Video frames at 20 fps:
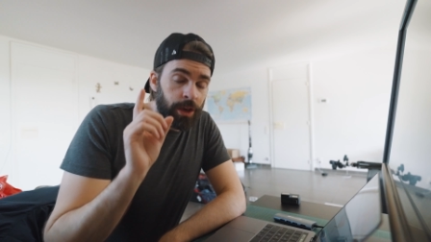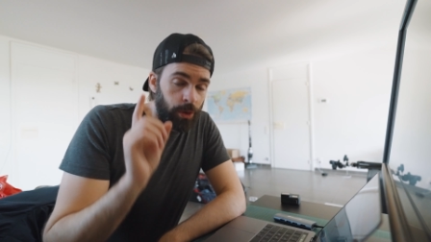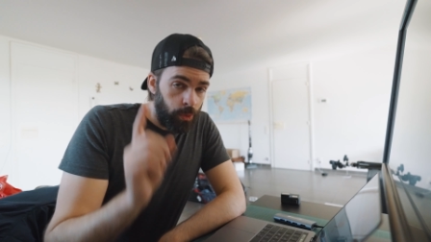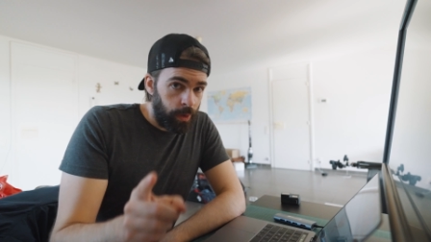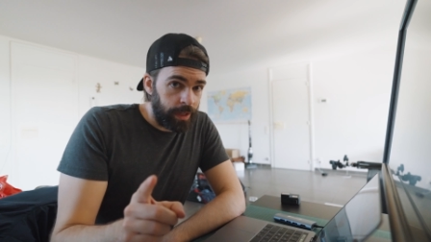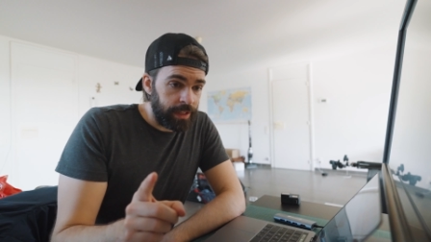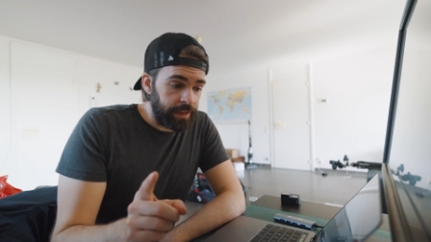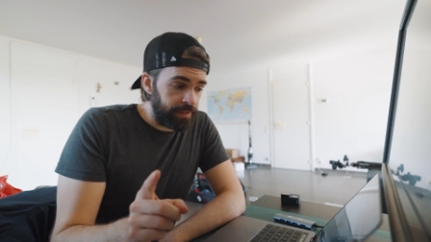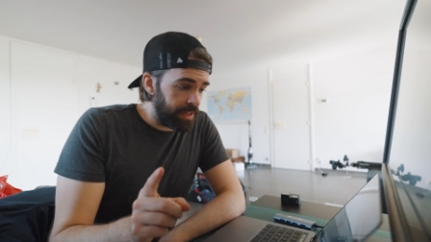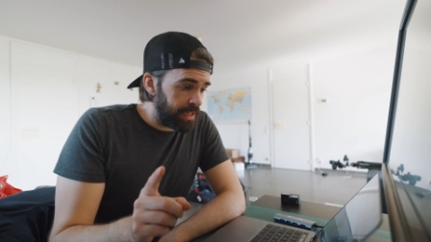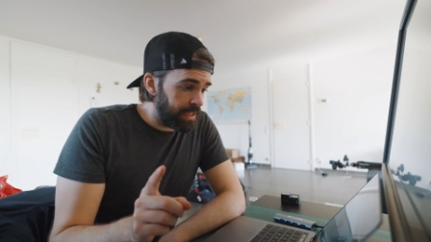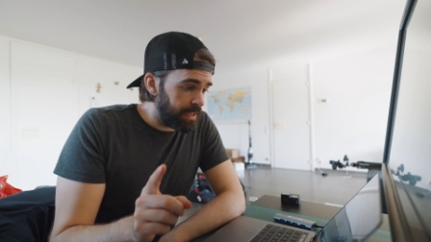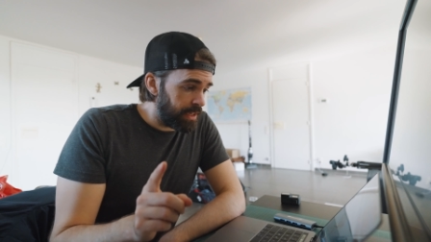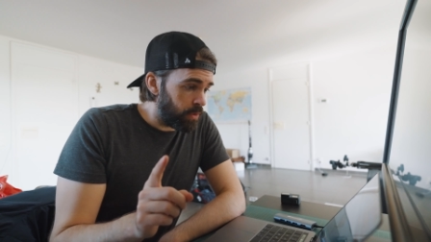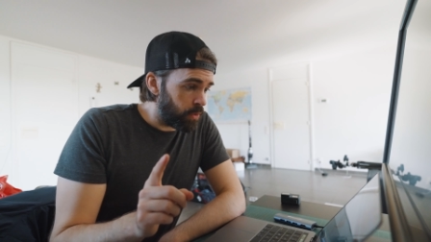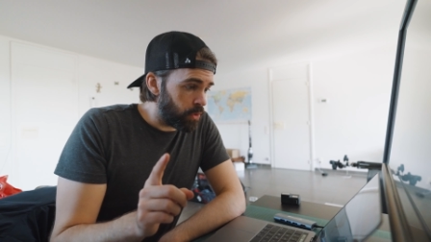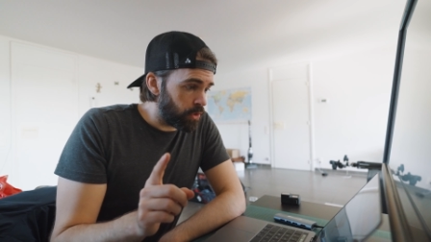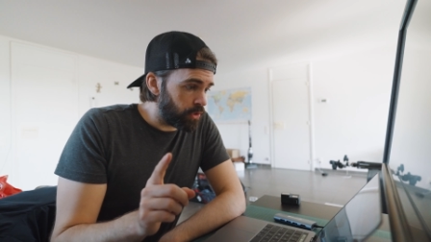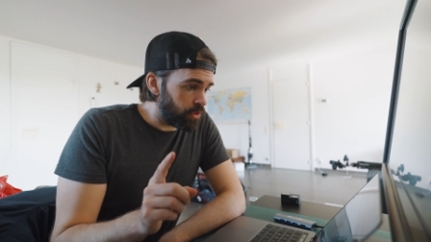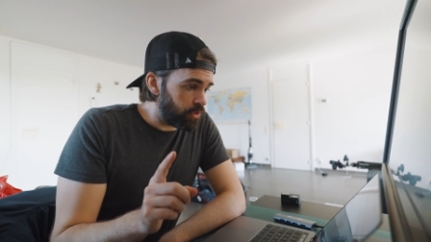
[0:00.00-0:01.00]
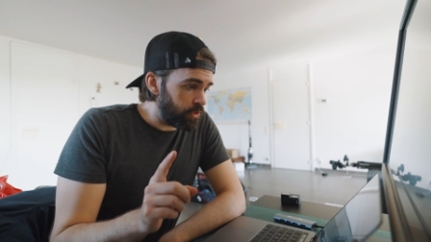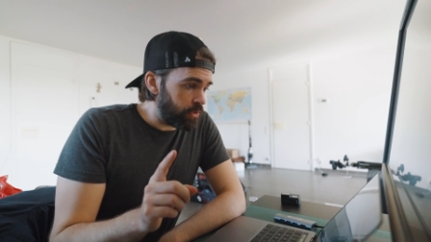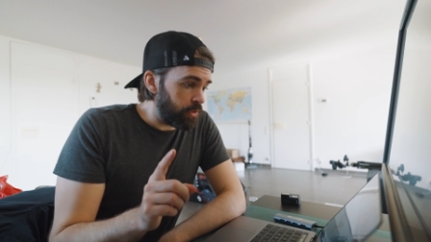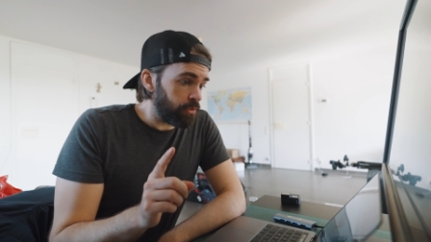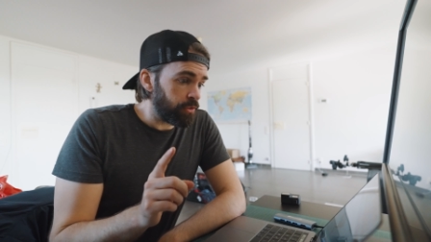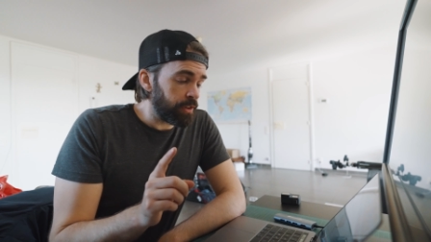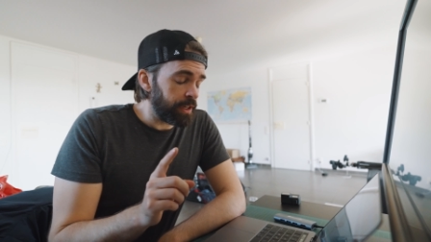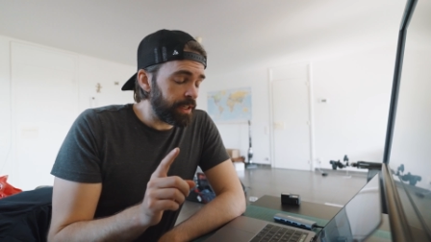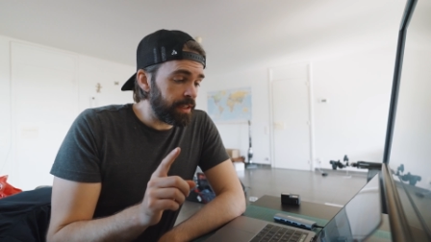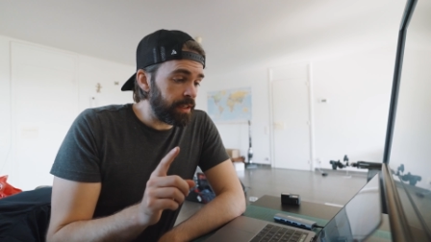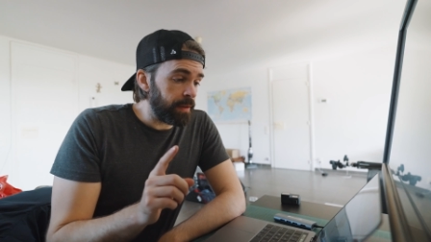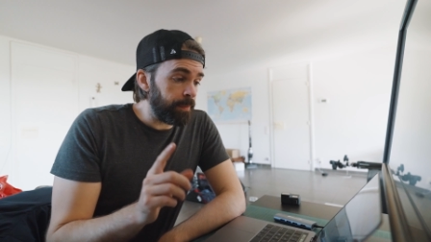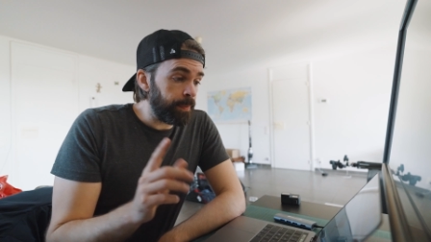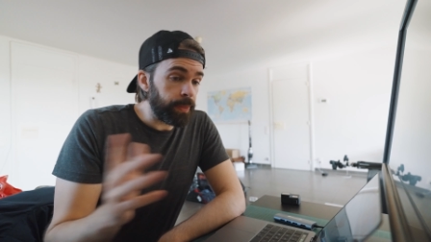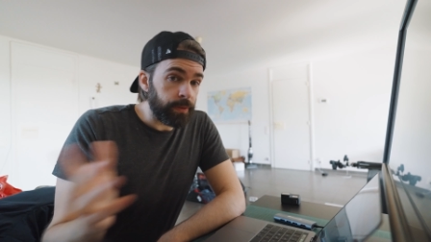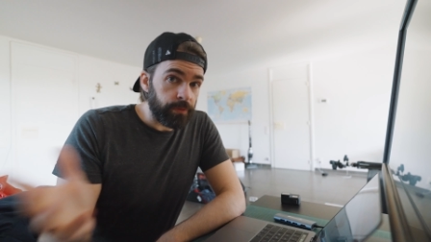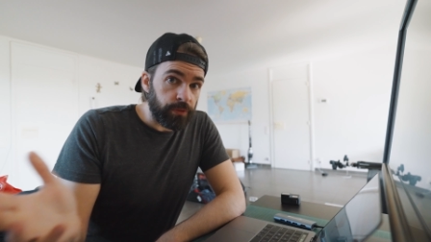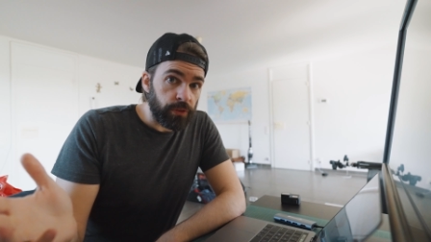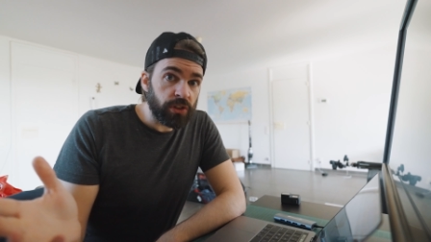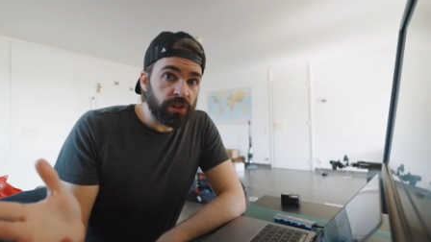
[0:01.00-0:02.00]
What have I ordered already?
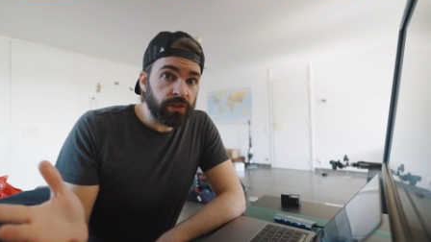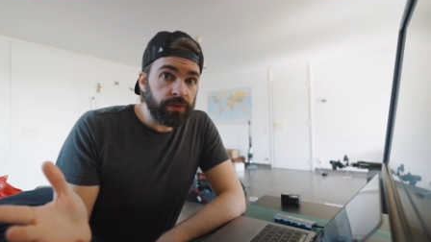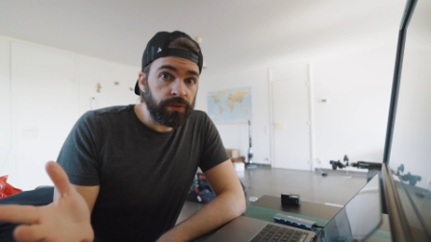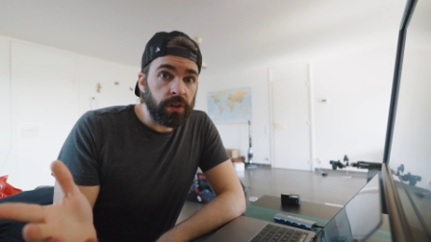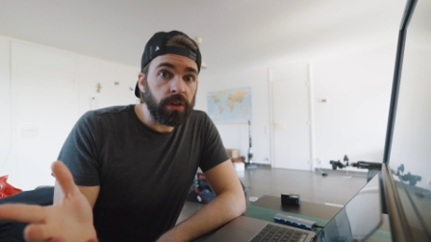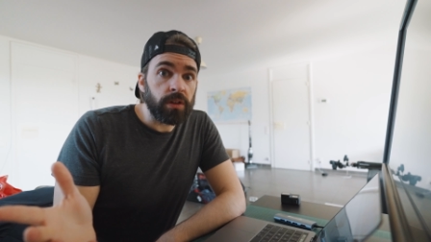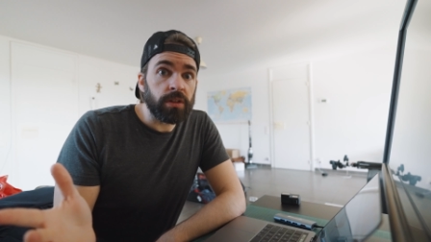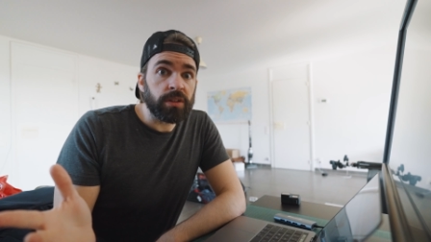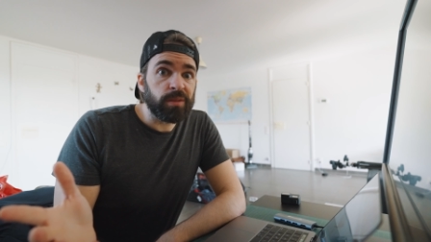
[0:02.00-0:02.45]
First of all,